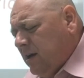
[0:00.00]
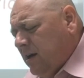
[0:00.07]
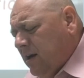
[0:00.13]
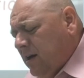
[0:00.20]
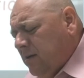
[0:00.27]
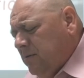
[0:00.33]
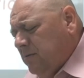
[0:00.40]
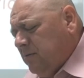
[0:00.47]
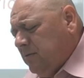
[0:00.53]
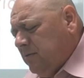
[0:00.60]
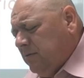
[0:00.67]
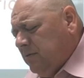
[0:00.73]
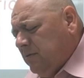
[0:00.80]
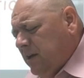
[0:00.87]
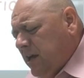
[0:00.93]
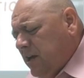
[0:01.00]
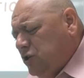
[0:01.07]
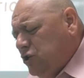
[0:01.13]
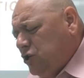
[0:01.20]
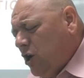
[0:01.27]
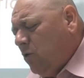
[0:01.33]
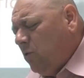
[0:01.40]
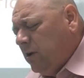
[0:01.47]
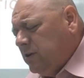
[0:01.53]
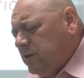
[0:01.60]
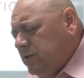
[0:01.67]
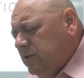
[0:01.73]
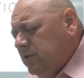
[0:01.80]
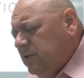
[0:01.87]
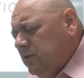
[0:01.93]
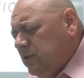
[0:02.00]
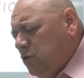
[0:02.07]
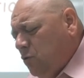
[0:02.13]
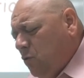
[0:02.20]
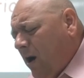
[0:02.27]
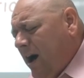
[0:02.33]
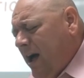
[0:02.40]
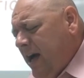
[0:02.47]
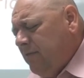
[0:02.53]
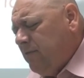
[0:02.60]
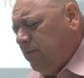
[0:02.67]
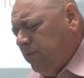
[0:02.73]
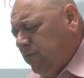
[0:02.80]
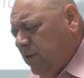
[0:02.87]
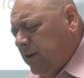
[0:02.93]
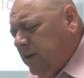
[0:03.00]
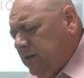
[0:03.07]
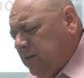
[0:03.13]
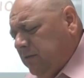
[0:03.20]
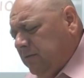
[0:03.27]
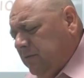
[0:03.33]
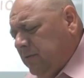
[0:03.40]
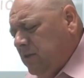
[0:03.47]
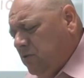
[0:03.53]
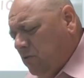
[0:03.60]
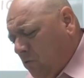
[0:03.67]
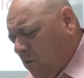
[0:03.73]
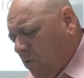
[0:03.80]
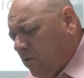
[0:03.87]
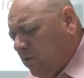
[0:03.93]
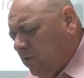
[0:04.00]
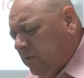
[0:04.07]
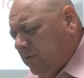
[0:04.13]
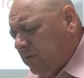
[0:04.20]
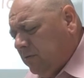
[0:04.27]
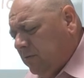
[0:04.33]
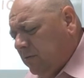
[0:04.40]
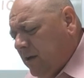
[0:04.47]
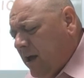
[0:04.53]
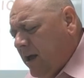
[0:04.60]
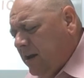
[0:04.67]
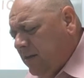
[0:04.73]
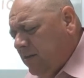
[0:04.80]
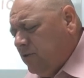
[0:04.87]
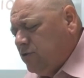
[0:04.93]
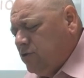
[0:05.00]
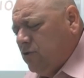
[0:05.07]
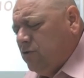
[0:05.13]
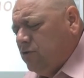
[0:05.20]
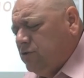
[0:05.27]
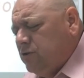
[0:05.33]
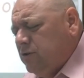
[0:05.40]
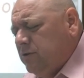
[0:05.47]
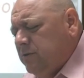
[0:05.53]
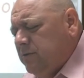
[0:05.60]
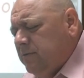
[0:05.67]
uh, and show us do I have a foot in the world and in the church?